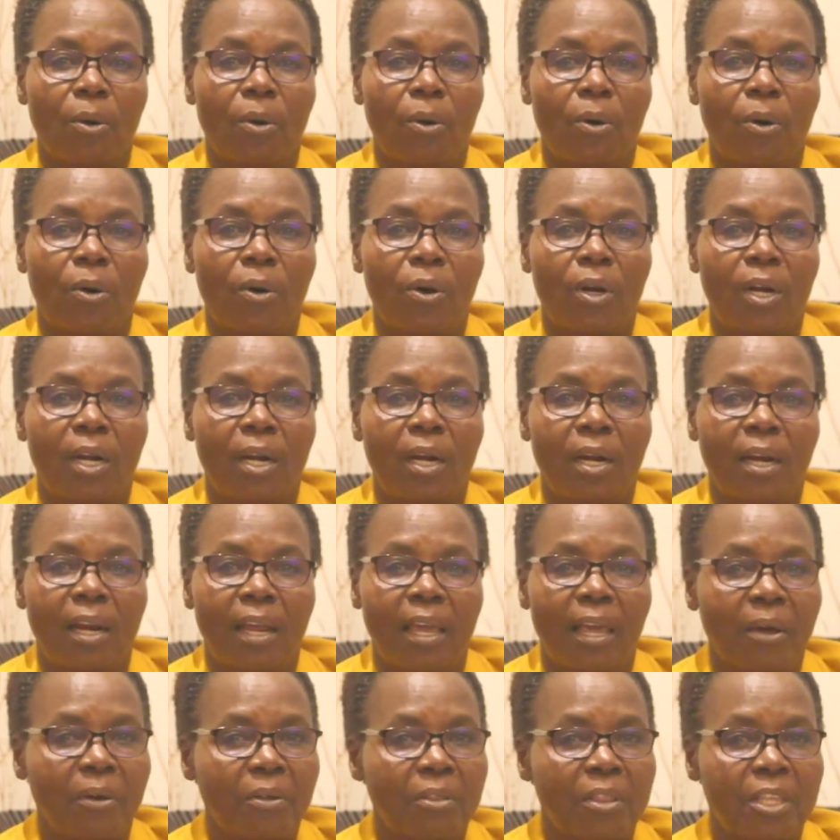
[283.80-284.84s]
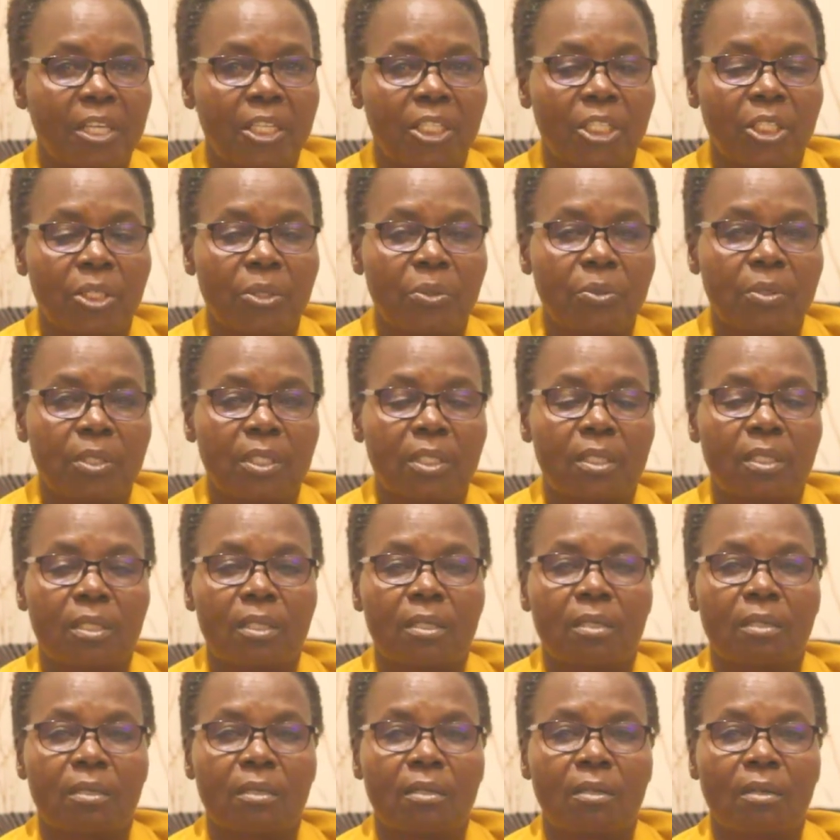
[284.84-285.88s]
on health issues,
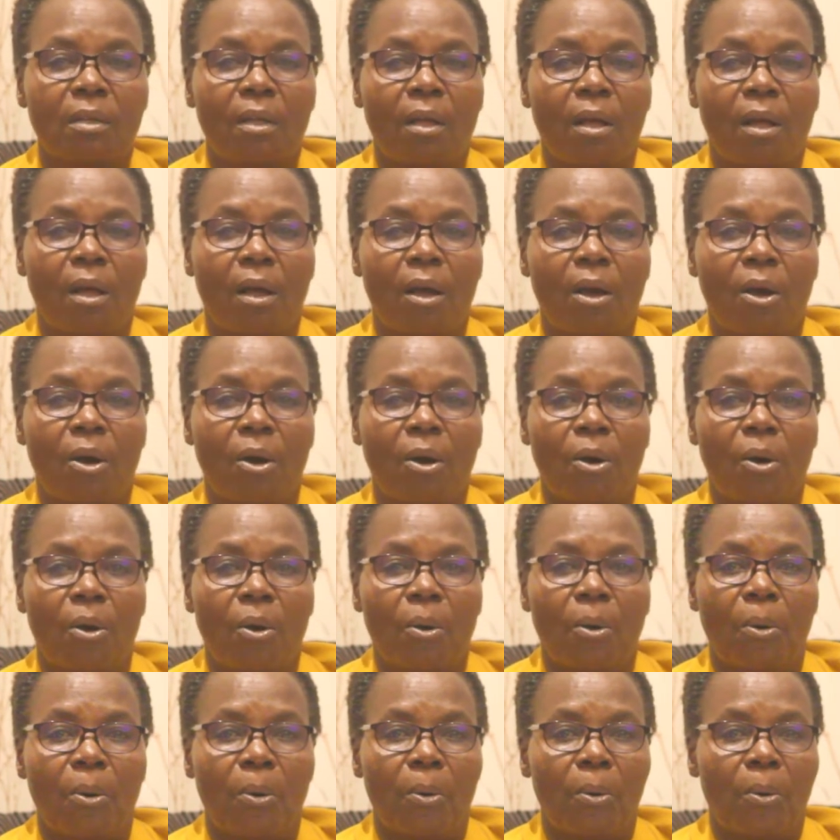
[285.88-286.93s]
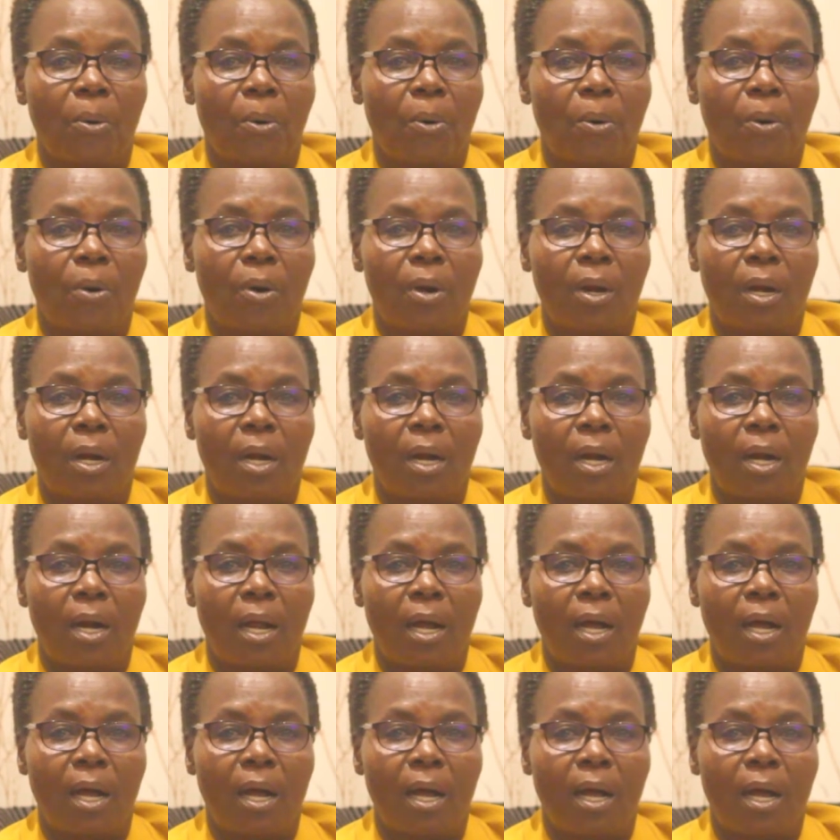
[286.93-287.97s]
on
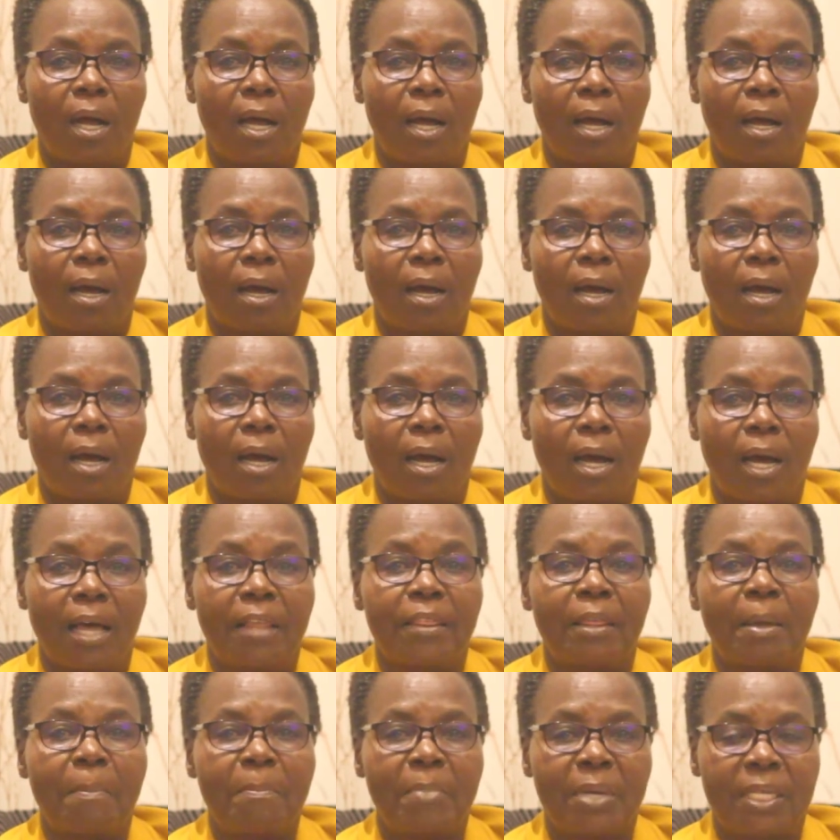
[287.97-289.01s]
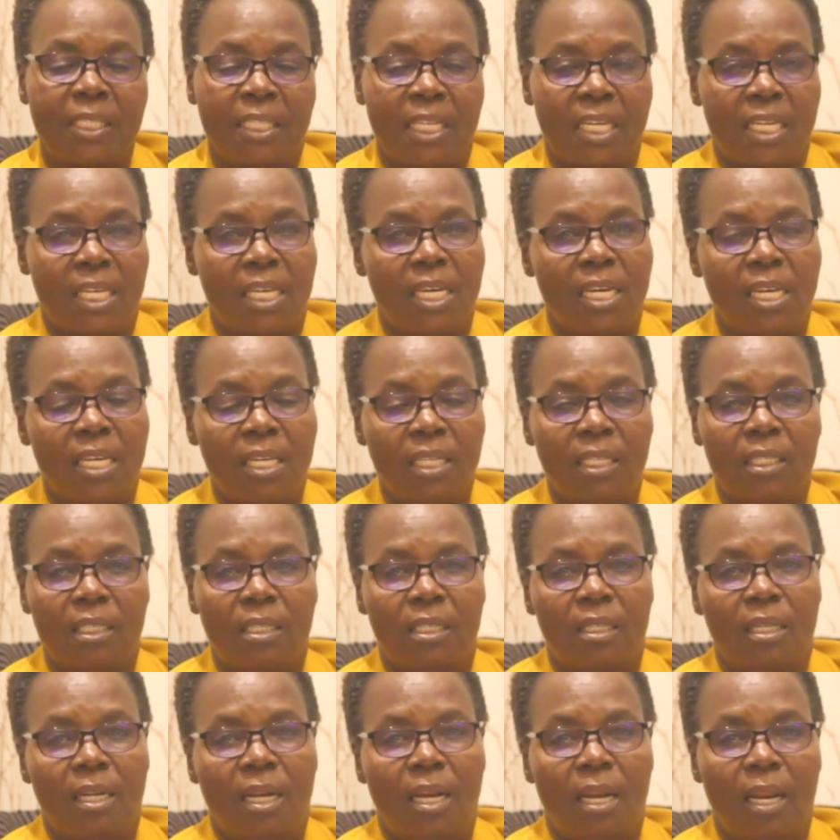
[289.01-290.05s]
other basic
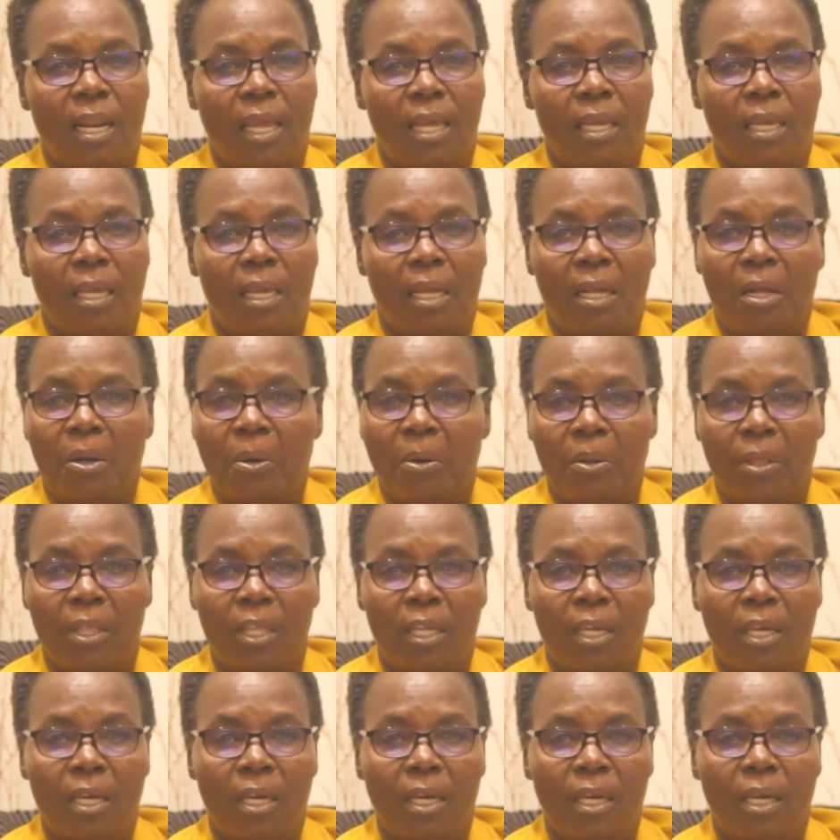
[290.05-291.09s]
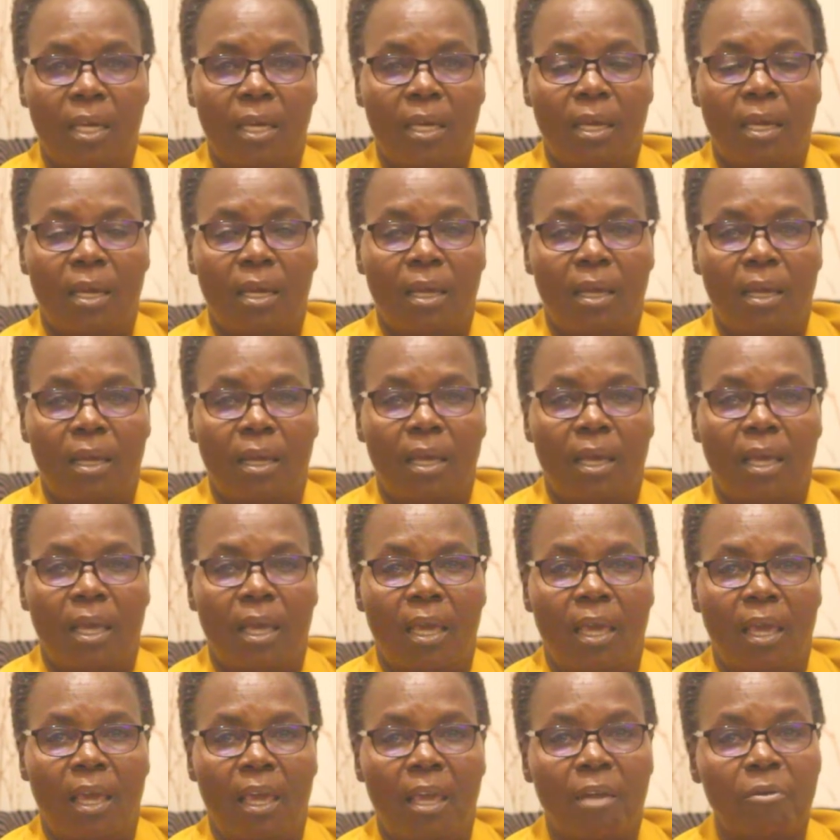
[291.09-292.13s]
needs like clothing
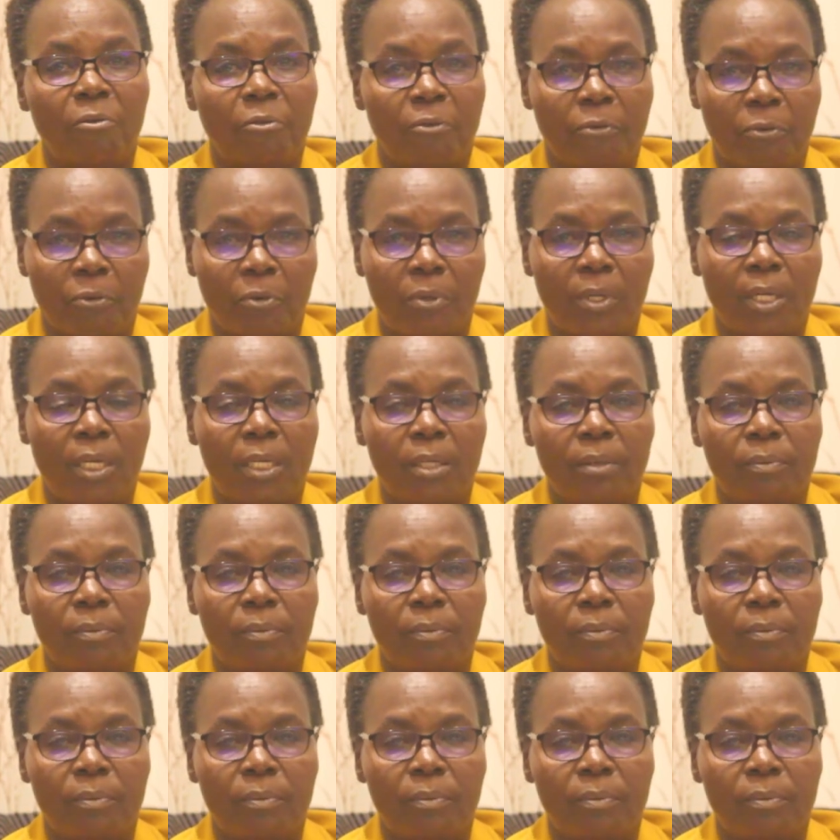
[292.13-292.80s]
and food.